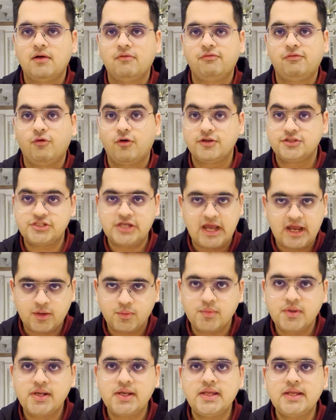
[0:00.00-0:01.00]
for
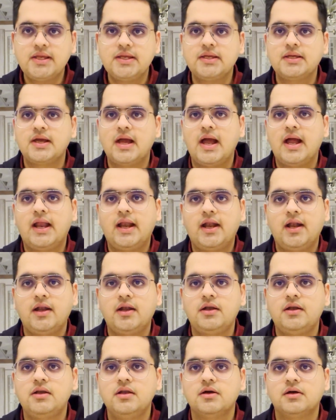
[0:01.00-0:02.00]
January
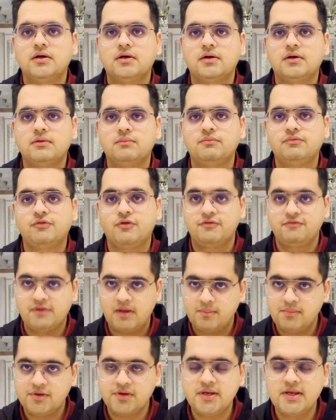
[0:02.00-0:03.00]
and for
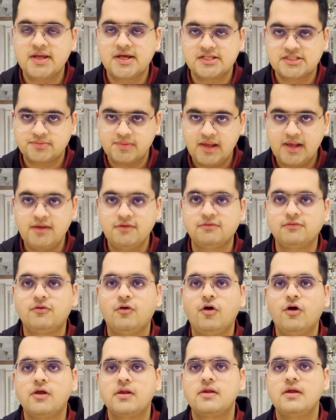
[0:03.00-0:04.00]
February as well
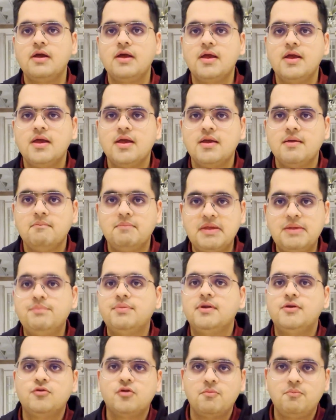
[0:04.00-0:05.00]
for
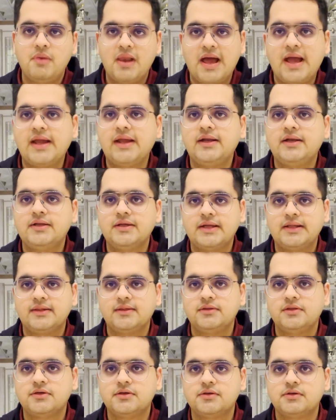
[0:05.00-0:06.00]
people who applied
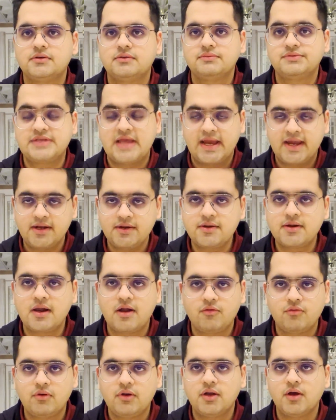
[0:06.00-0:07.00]
in the second
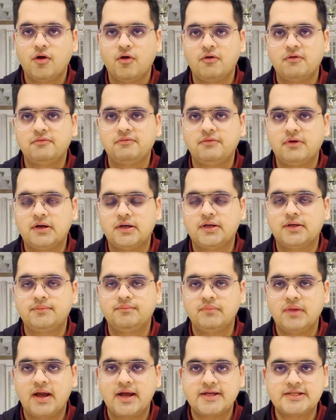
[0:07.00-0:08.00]
round of
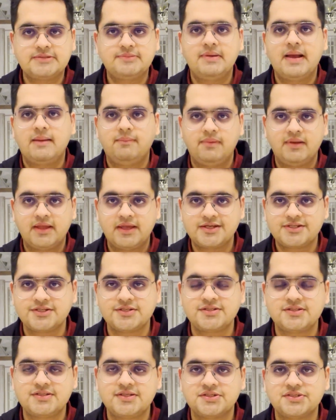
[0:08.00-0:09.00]
ISB
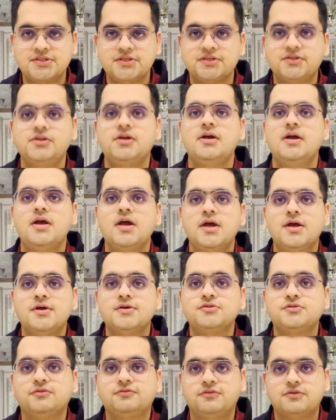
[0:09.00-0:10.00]
applications this year.
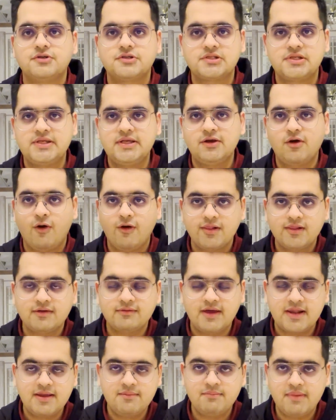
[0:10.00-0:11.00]
So firstly, all the
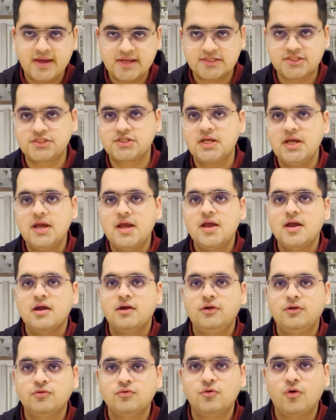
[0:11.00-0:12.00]
very best
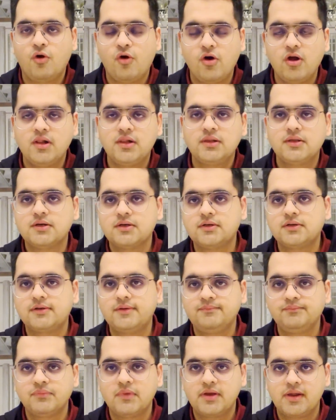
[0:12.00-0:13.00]
to all
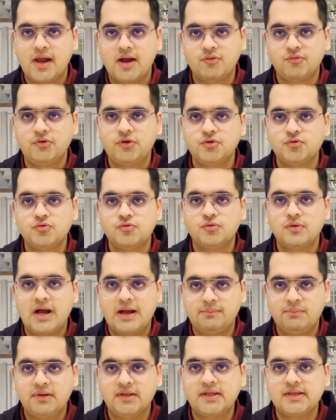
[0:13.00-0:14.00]
the round 2
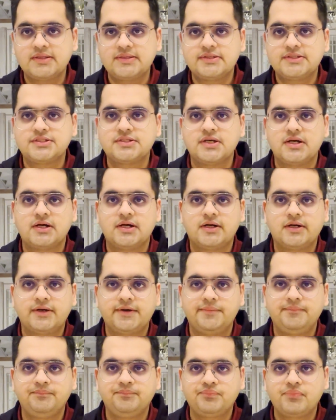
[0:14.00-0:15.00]
applicants.
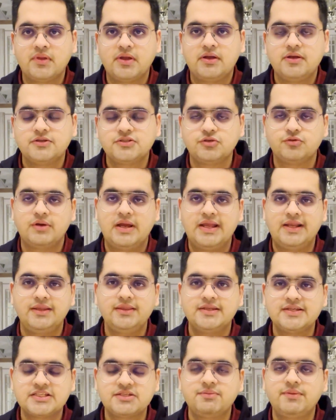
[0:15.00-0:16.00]
So
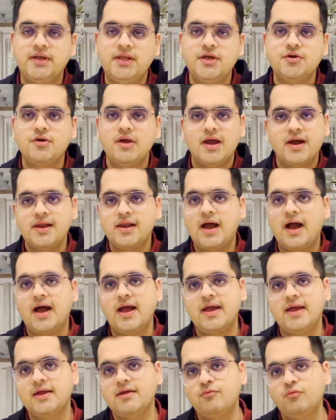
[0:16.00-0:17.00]
in this video,
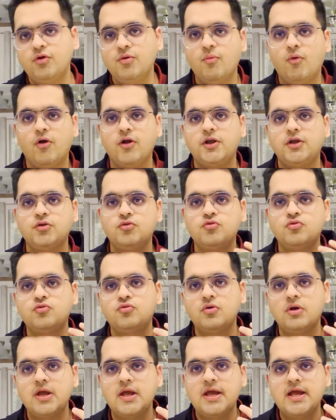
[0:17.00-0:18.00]
I would want
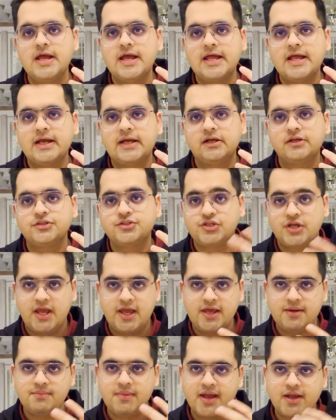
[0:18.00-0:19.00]
to
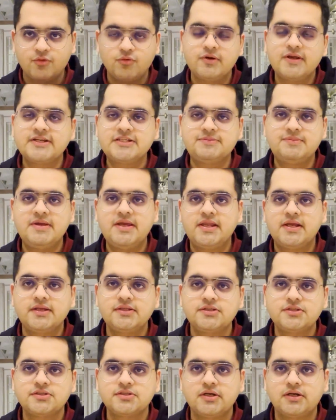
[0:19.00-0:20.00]
share my own
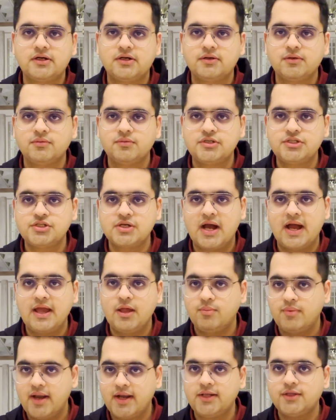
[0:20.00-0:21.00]
experience, which I
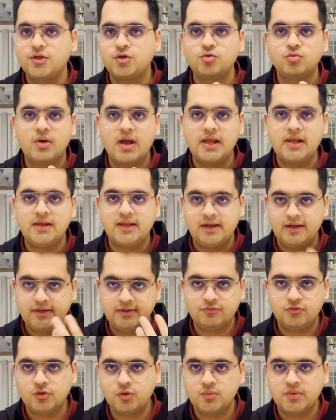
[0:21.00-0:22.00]
went through while
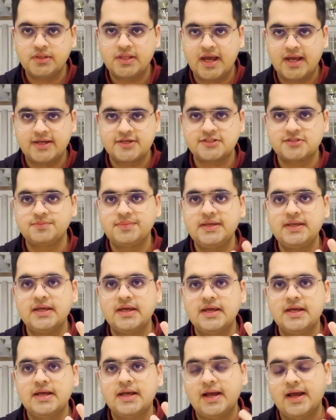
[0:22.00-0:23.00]
interviewing with
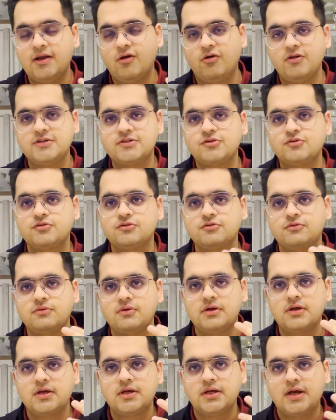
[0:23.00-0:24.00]
ISB, and
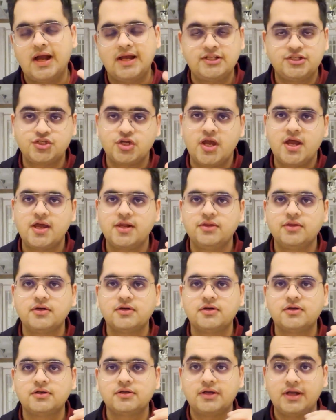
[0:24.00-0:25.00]
also I'll share
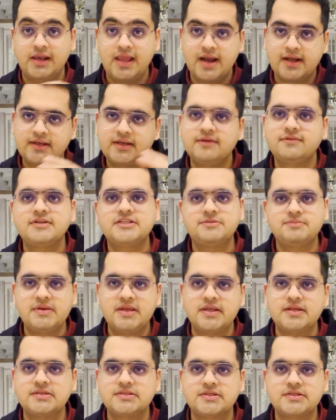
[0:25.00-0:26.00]
the collective
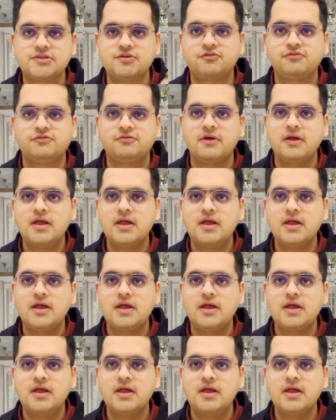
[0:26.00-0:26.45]
experiences of